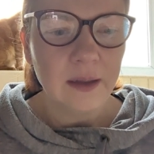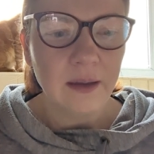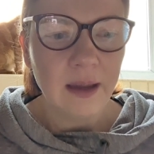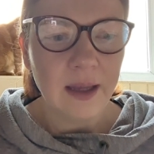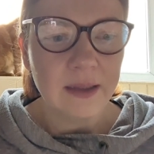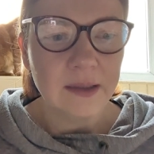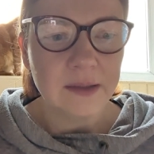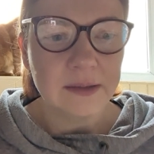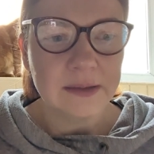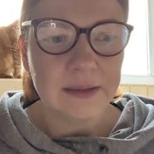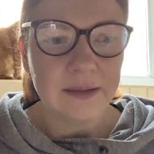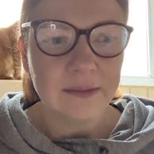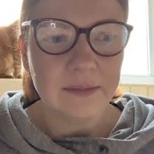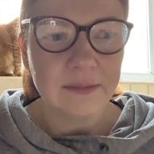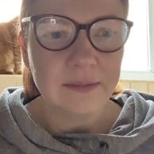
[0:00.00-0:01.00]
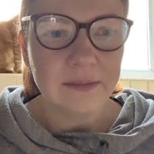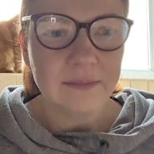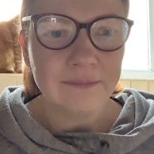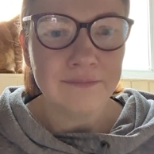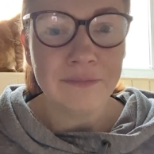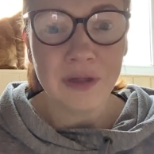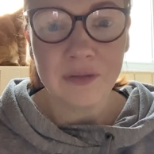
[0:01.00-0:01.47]
and
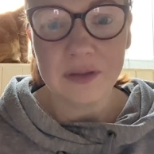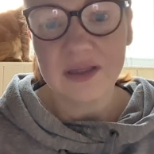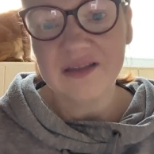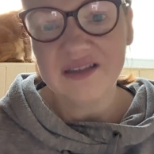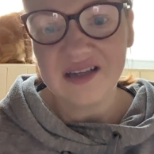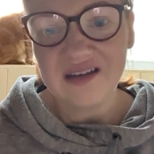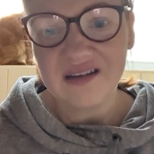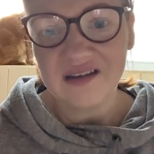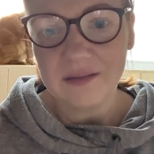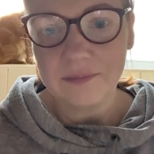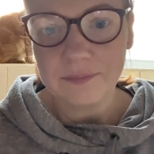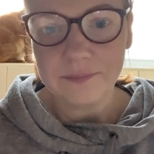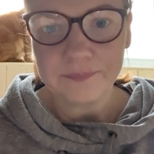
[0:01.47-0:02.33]
milk, dairy.